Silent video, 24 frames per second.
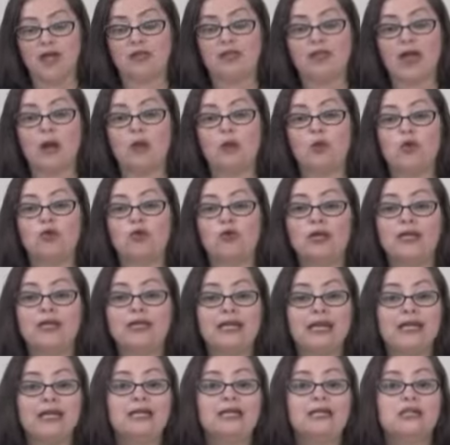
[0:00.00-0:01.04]
that were
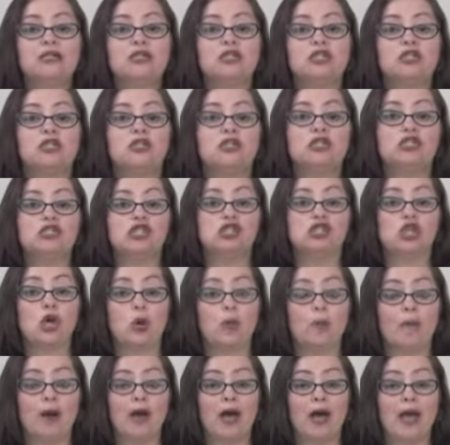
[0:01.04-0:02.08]
related to the
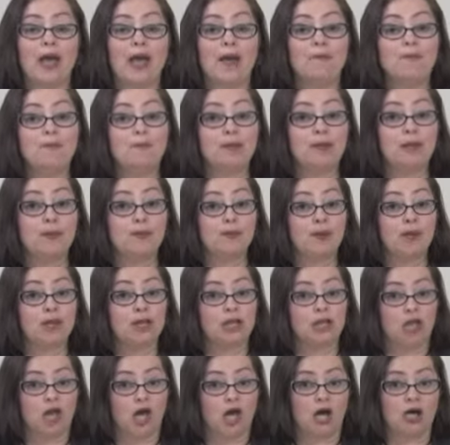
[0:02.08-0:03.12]
SOPA and PIPA
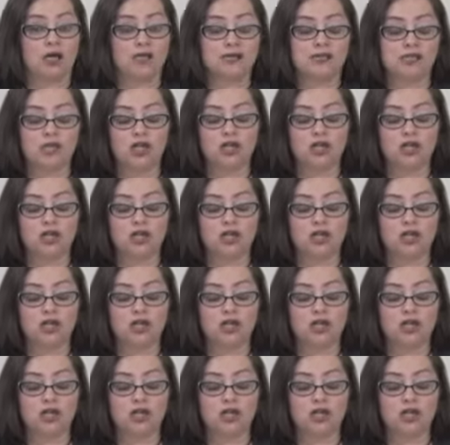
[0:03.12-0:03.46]
laws.